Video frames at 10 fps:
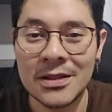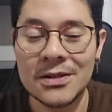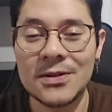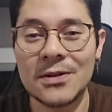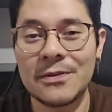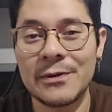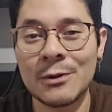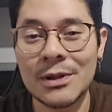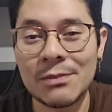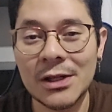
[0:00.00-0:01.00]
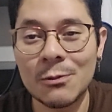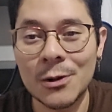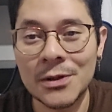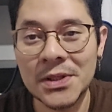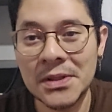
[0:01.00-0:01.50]
So if you want to play
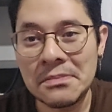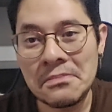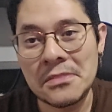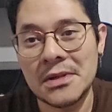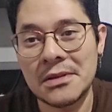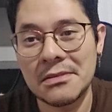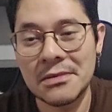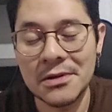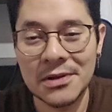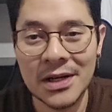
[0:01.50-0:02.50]
Warzone, you're